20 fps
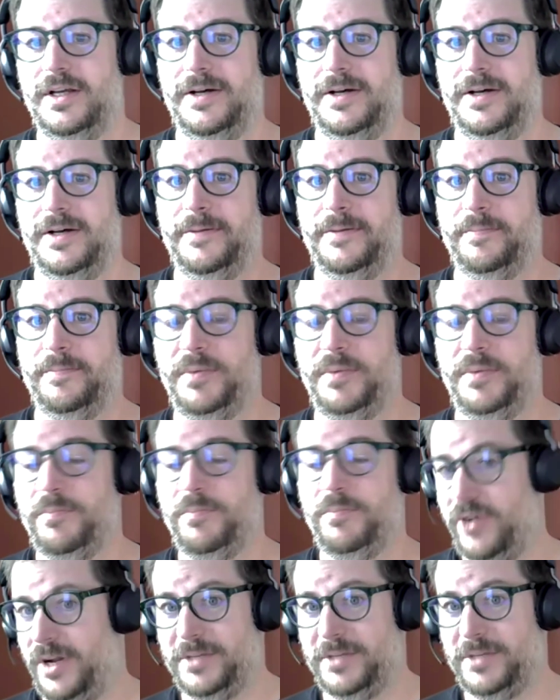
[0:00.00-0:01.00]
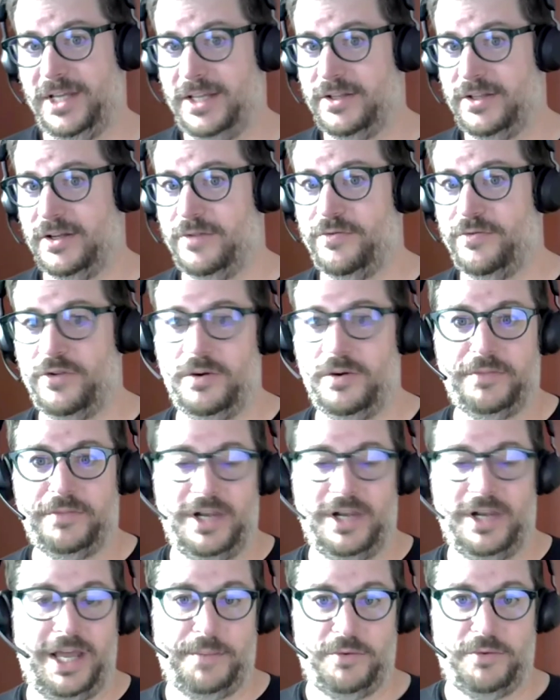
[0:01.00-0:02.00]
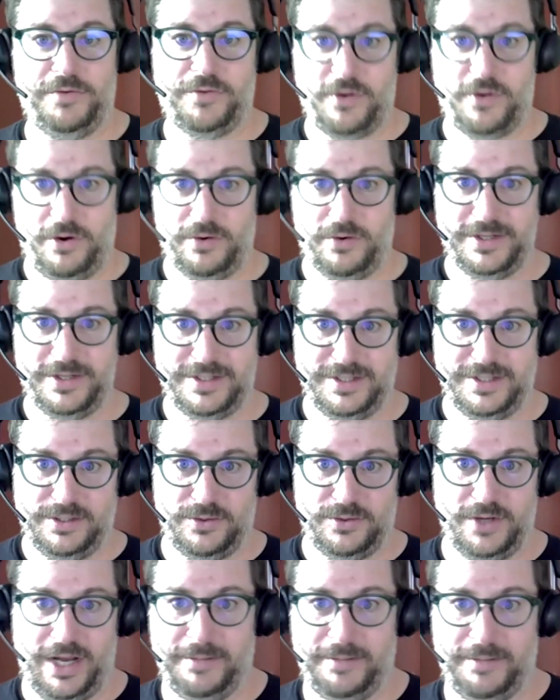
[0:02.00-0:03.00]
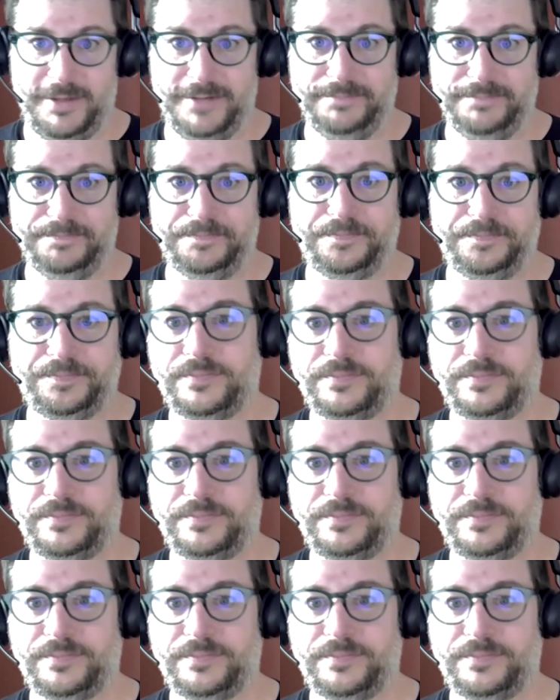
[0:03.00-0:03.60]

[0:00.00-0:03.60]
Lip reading: BIBFRAME data from the Library of Congress into Alma.